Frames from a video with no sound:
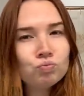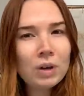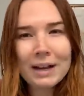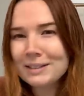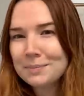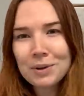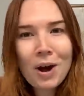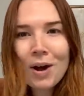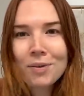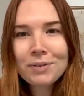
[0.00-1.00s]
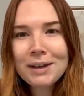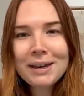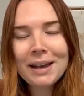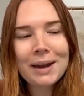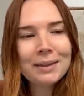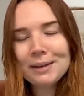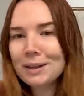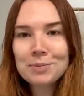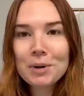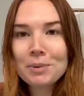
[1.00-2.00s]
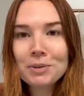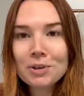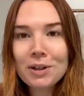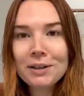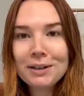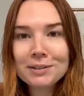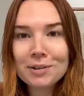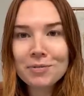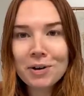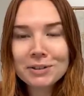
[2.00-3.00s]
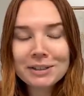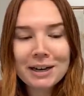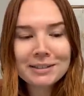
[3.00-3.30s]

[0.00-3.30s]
I had some coffee, and I think that's pretty much all I did so far today.